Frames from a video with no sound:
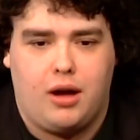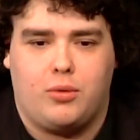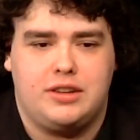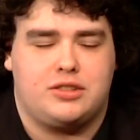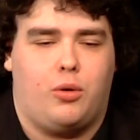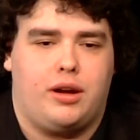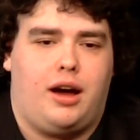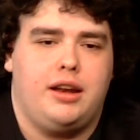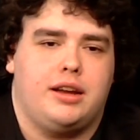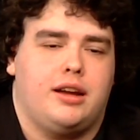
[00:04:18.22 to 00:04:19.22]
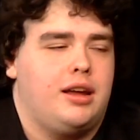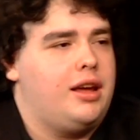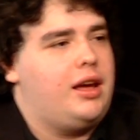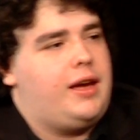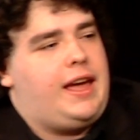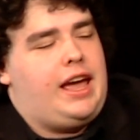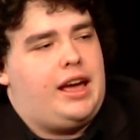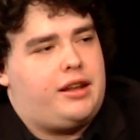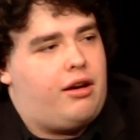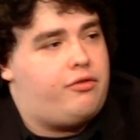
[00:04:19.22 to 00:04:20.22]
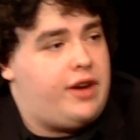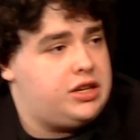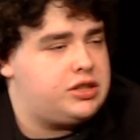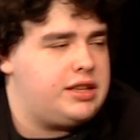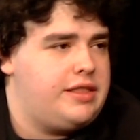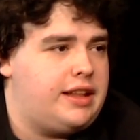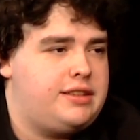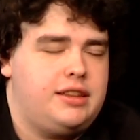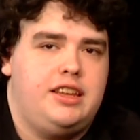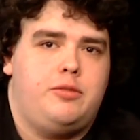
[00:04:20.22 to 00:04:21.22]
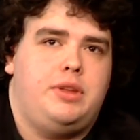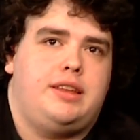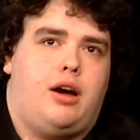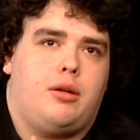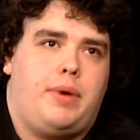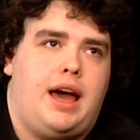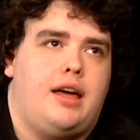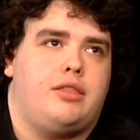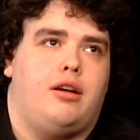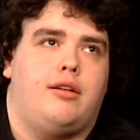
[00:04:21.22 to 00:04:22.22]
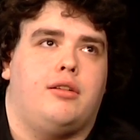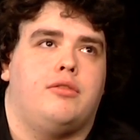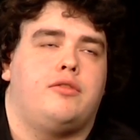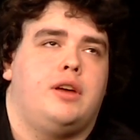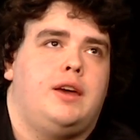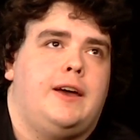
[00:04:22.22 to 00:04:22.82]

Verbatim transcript: wrong? What is going on here? And eventually that did lead me down a path of